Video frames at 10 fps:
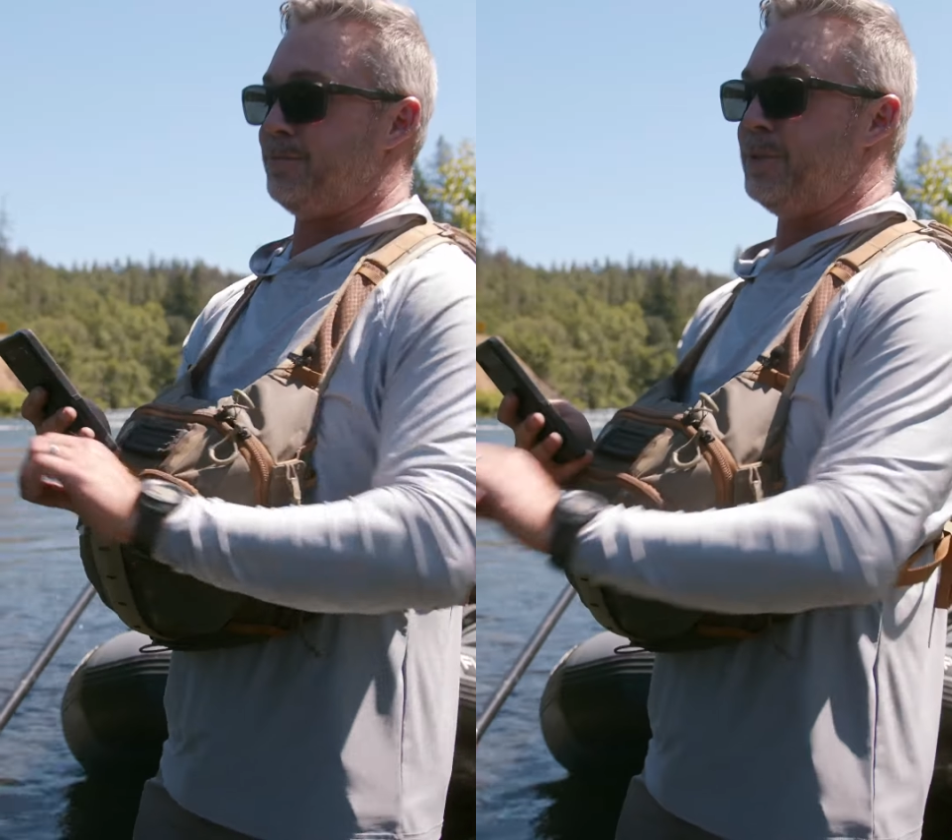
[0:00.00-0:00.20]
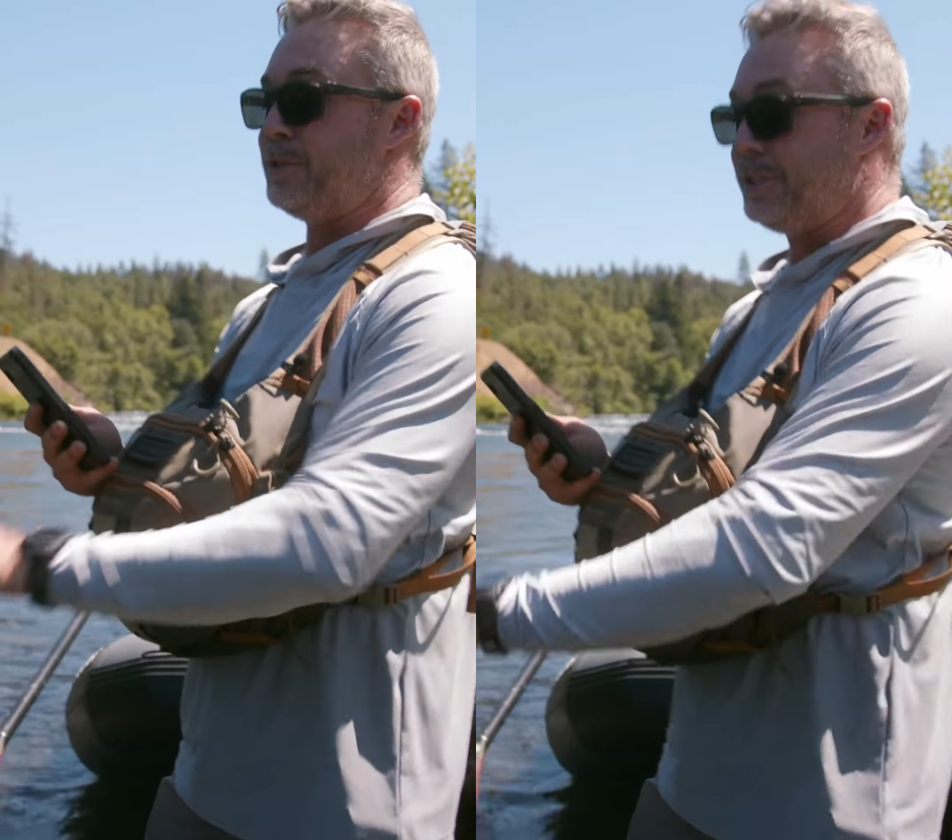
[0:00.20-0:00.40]

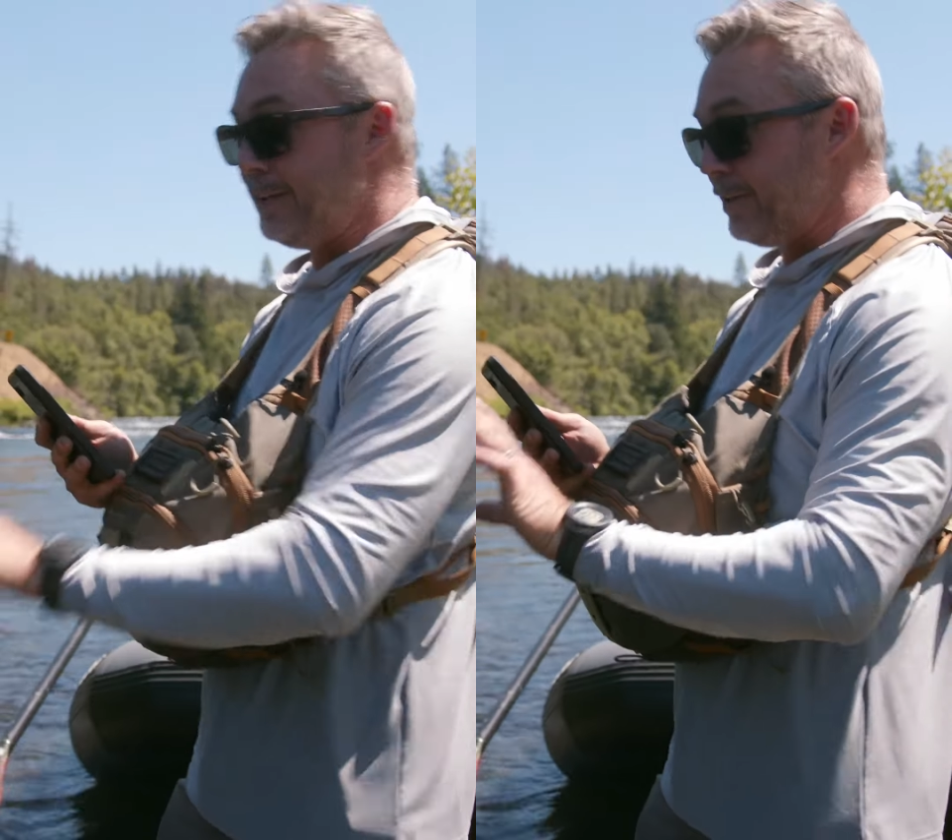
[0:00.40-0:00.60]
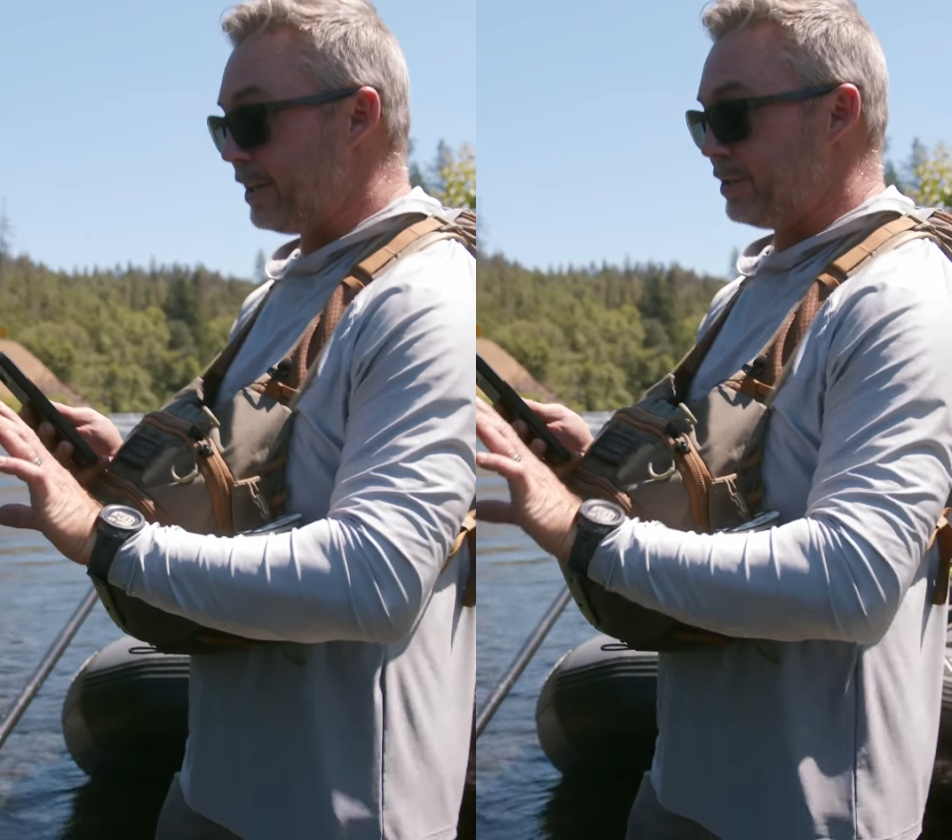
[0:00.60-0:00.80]

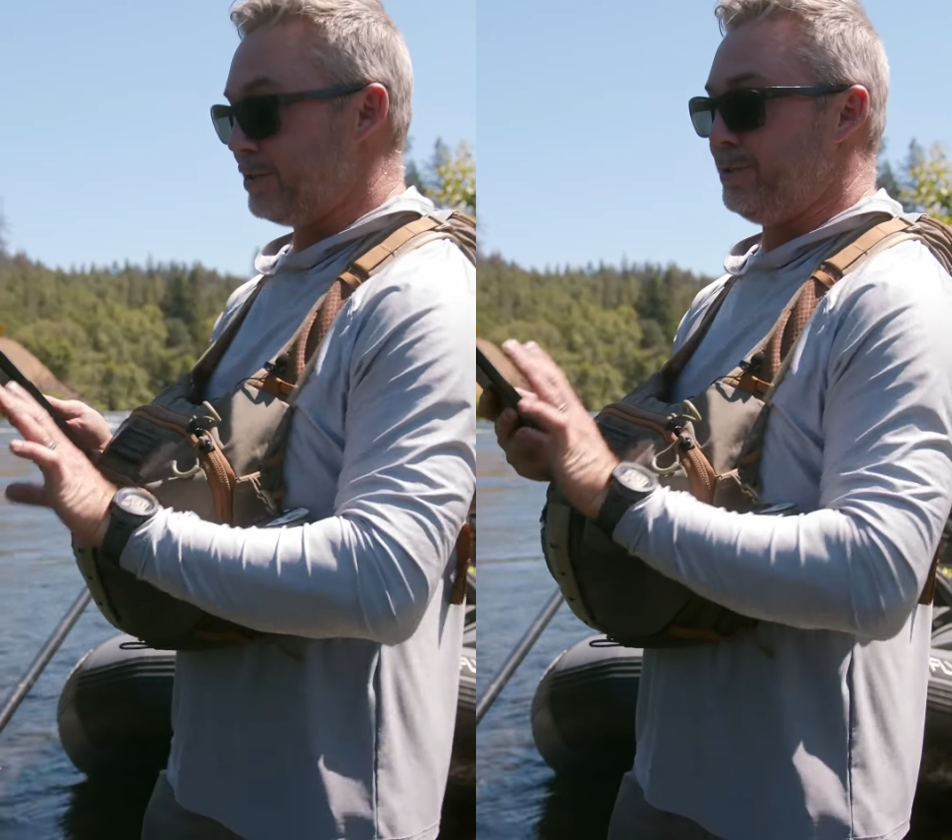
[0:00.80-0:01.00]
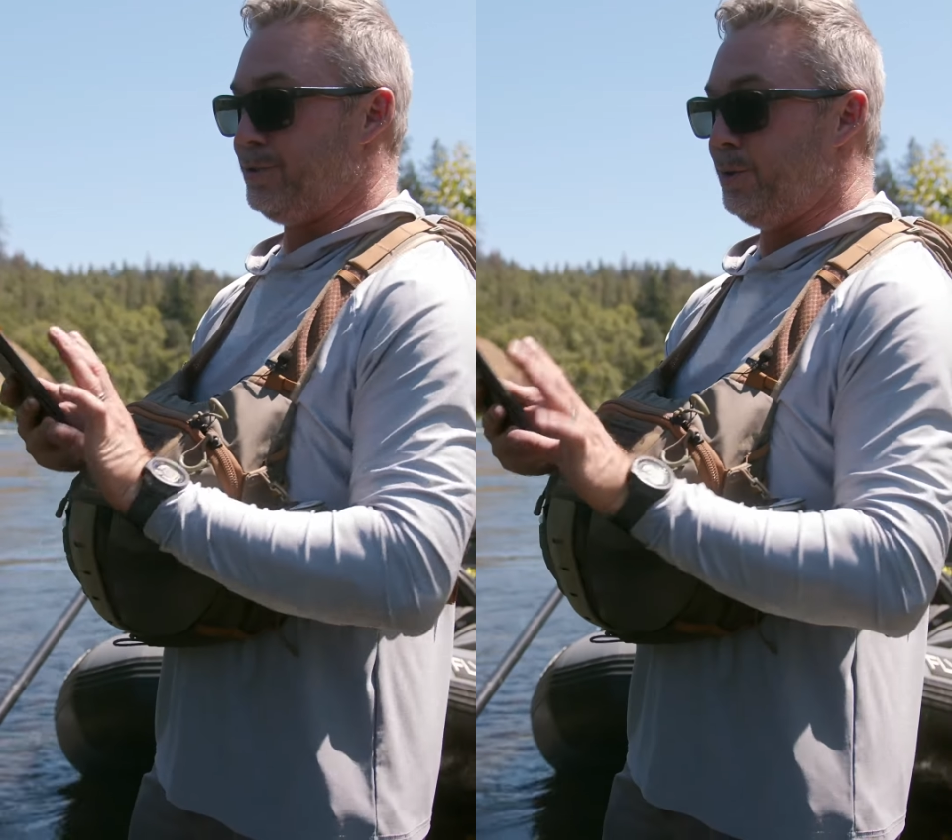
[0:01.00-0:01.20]
receiving a
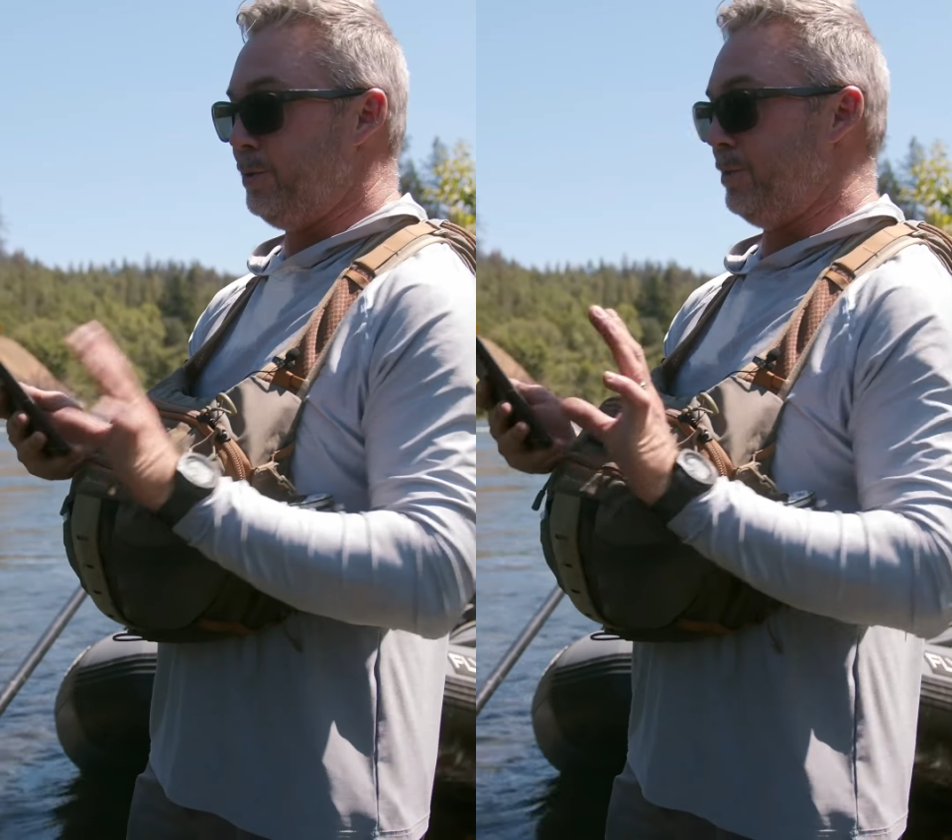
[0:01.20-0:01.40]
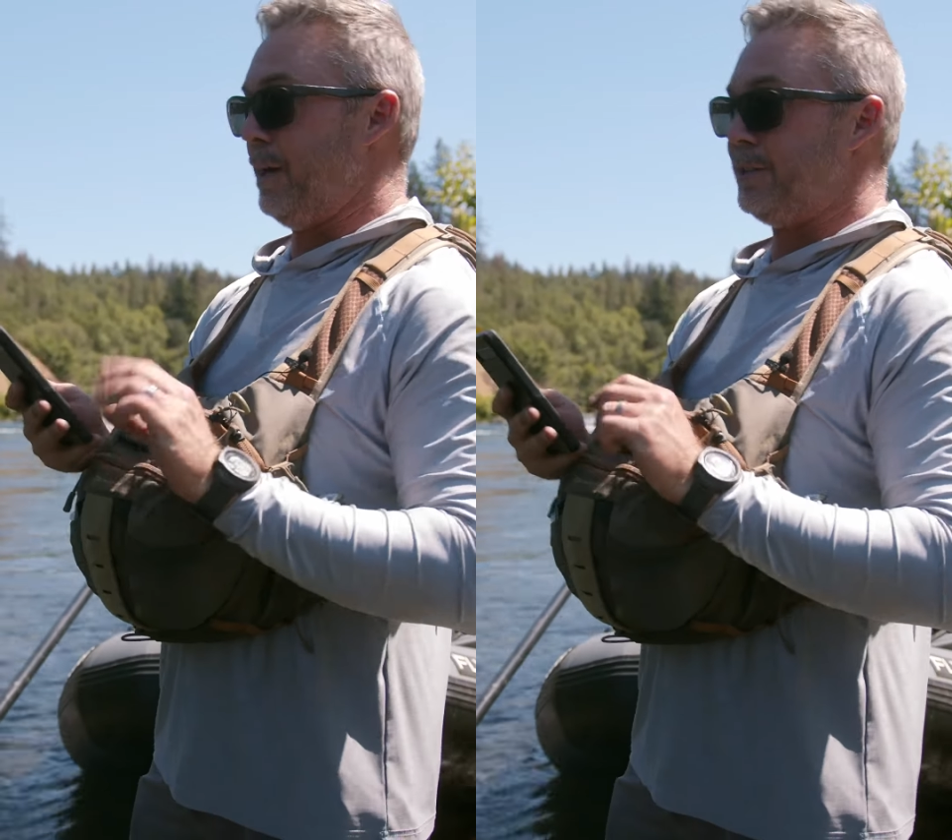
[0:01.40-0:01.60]

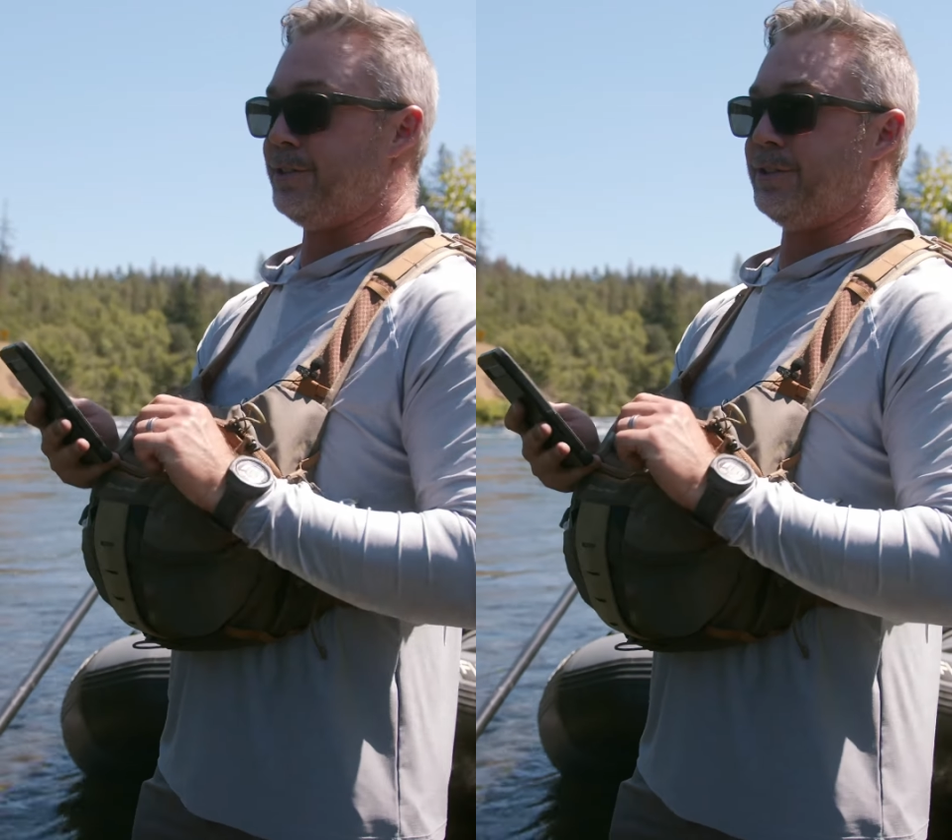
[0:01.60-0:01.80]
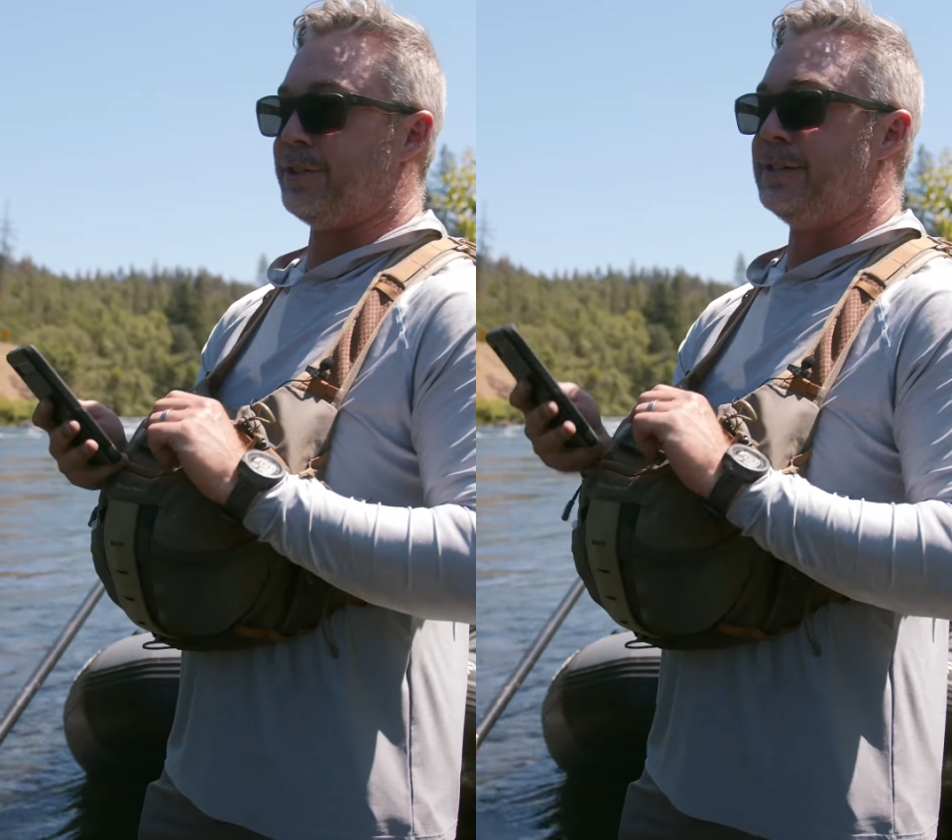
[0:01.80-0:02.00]

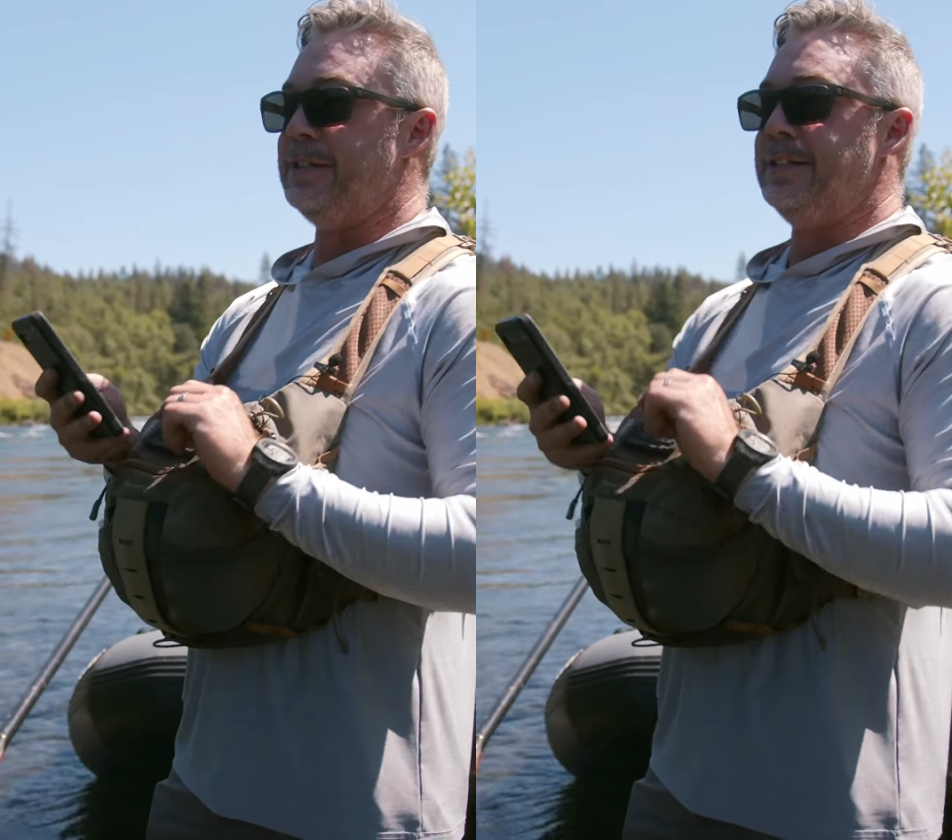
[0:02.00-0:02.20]
two-dimensional